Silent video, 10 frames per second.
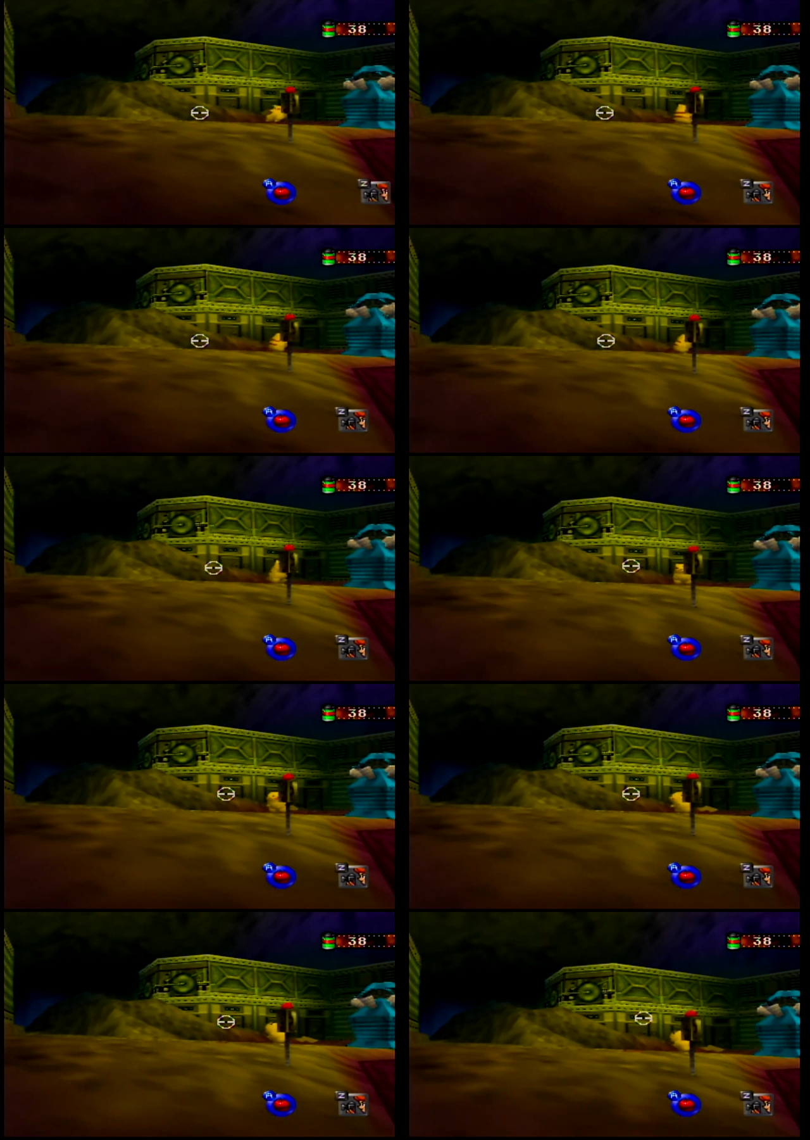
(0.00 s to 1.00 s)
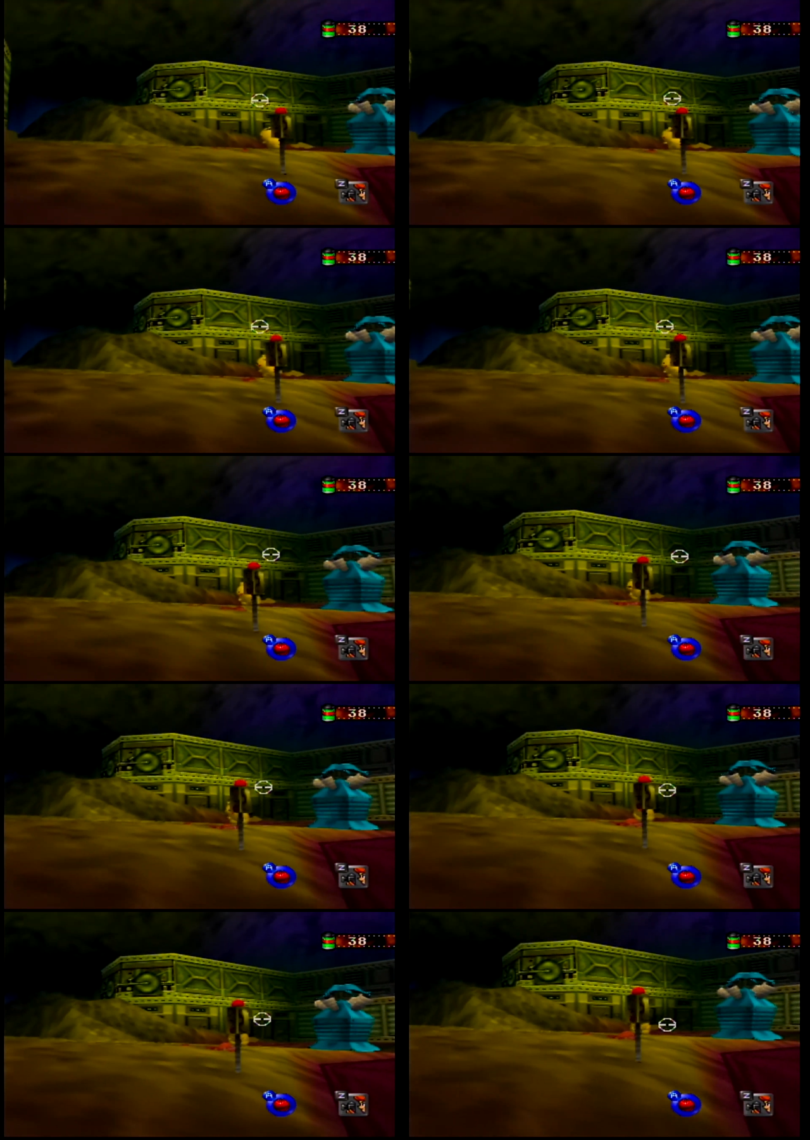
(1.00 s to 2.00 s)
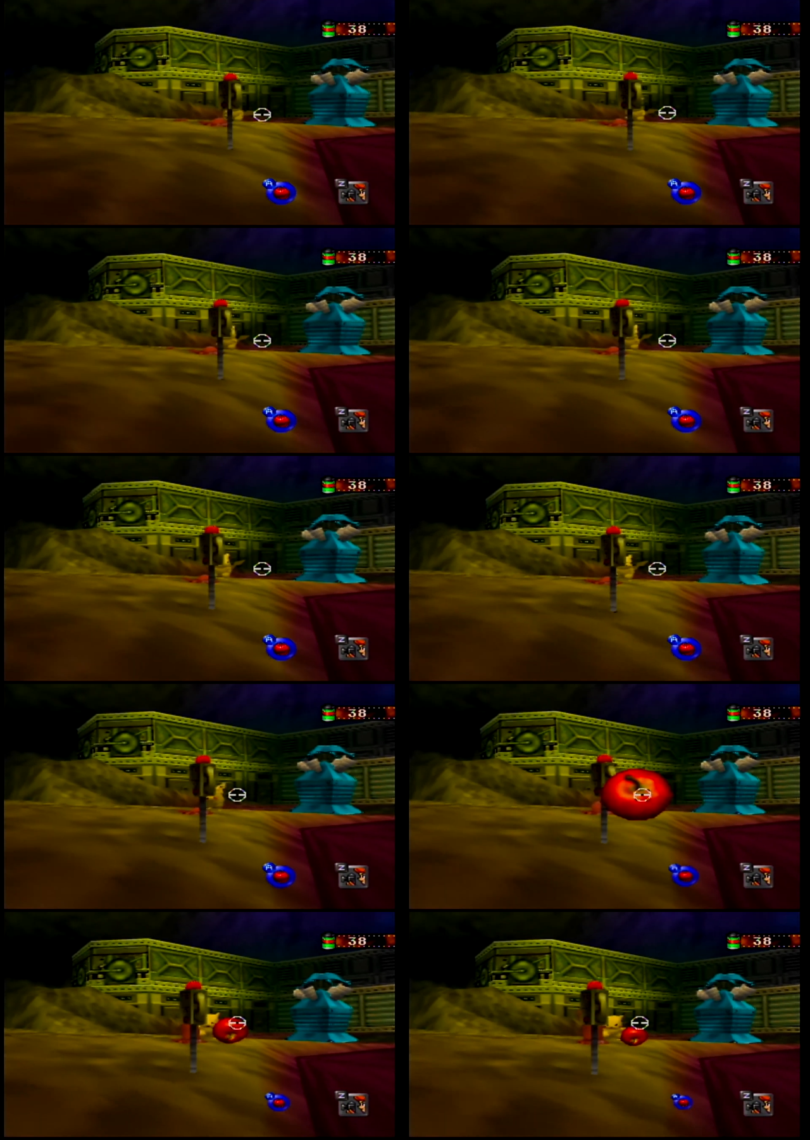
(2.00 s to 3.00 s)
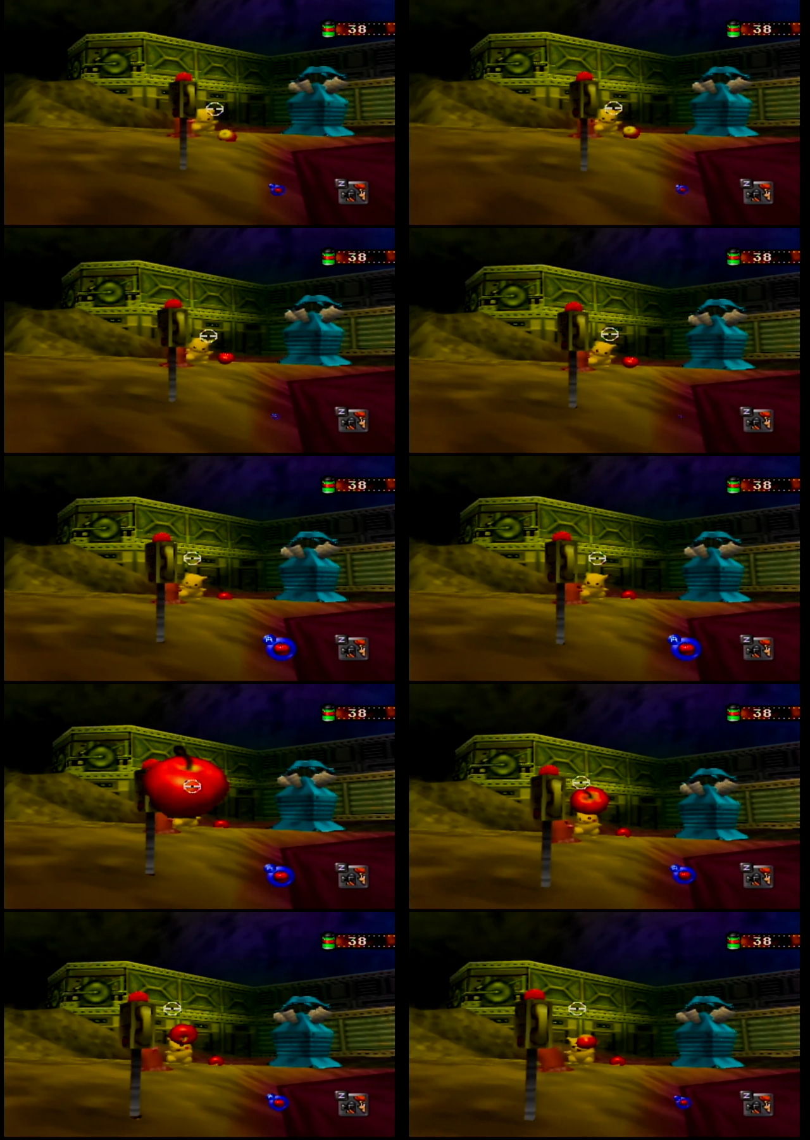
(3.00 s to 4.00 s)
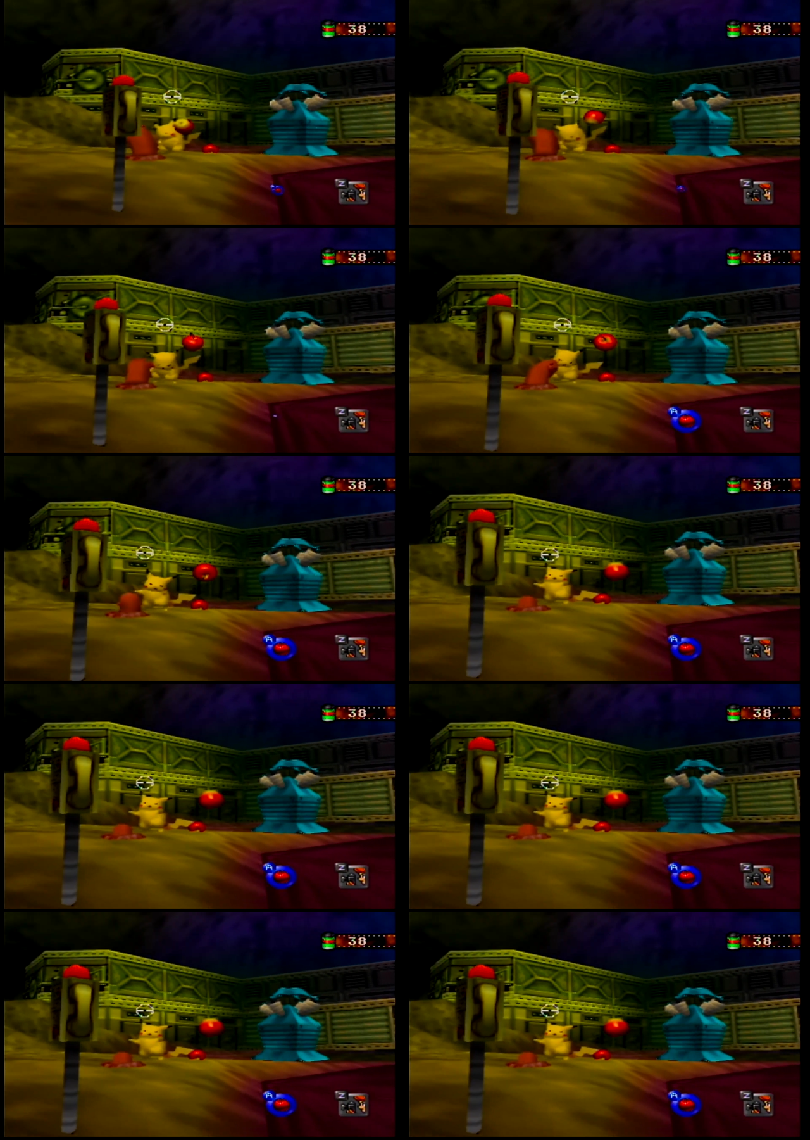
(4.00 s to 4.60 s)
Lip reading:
(no speaker visible)